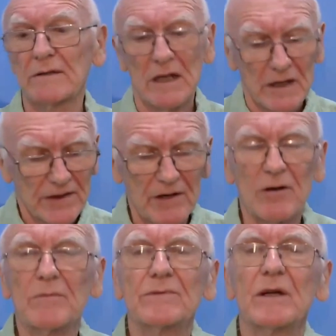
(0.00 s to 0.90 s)
and
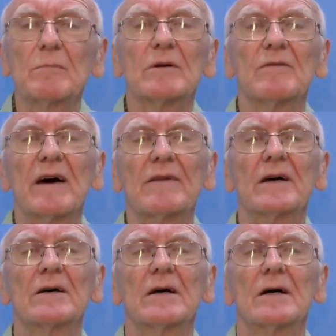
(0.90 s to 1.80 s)
there are a number of
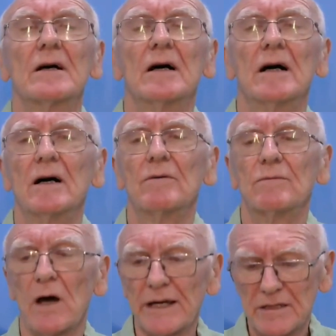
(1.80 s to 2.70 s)
other
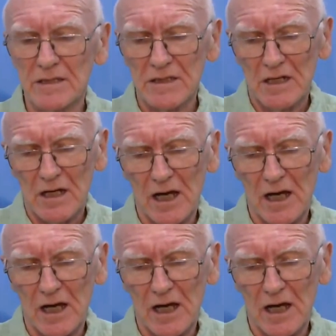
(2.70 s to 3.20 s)
writers.